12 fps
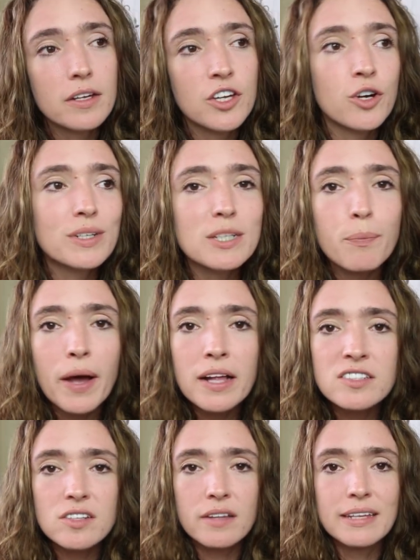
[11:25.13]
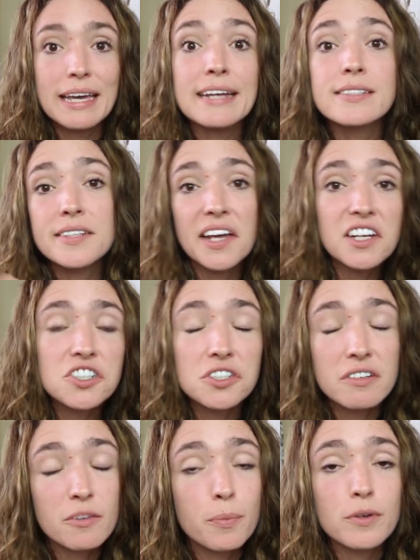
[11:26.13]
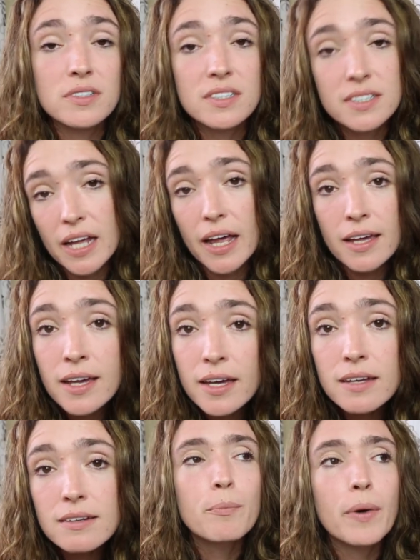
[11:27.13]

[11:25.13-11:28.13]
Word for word: You know, it depends on the intonation of the person saying it,